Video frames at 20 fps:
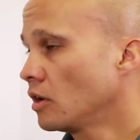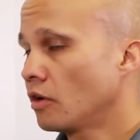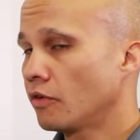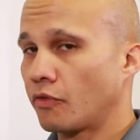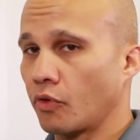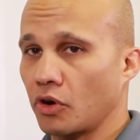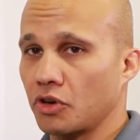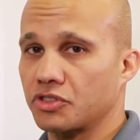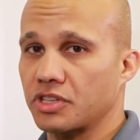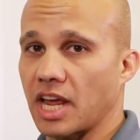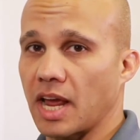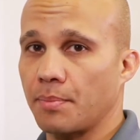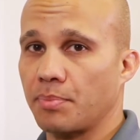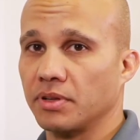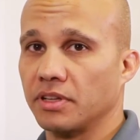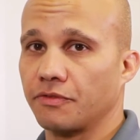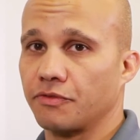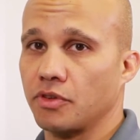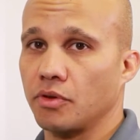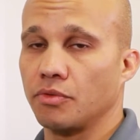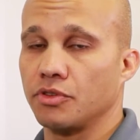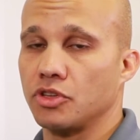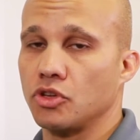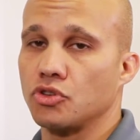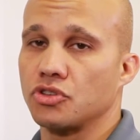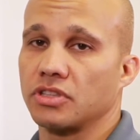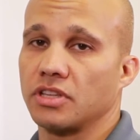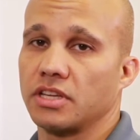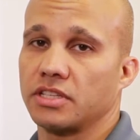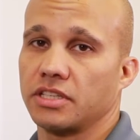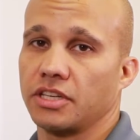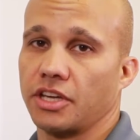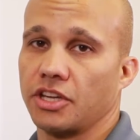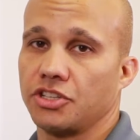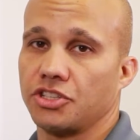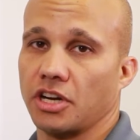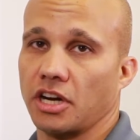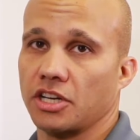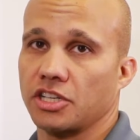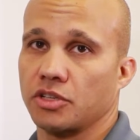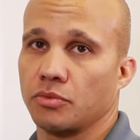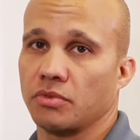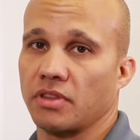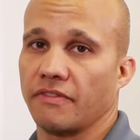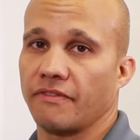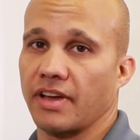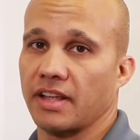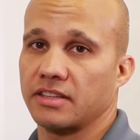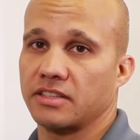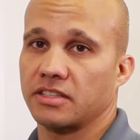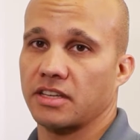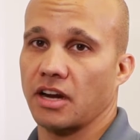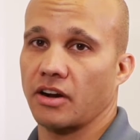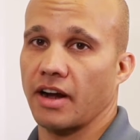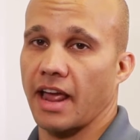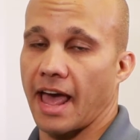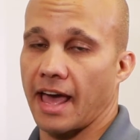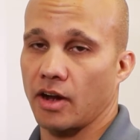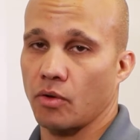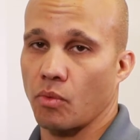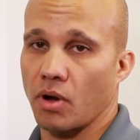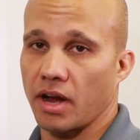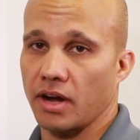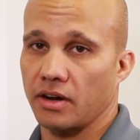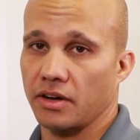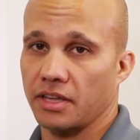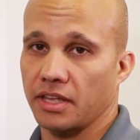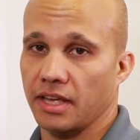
for example, if you were using this in conjunction with a VentStar AdWire